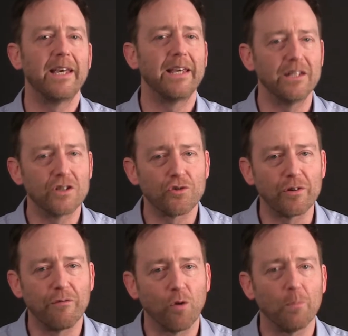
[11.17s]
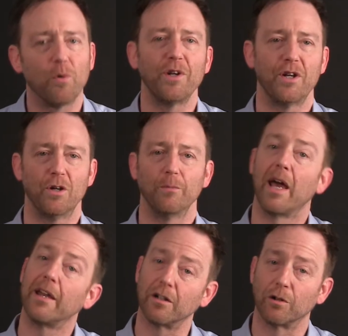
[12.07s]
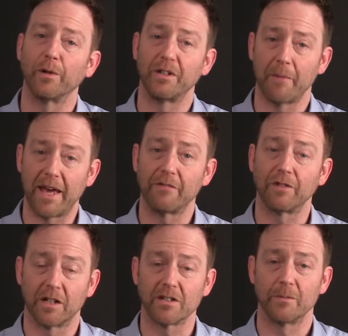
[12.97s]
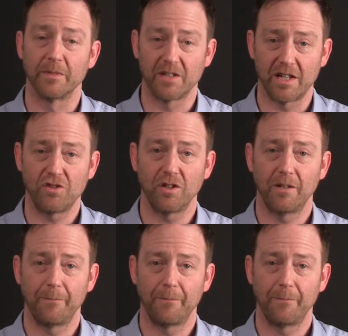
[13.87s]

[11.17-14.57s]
Industry 4.0, and a growing demand for customization.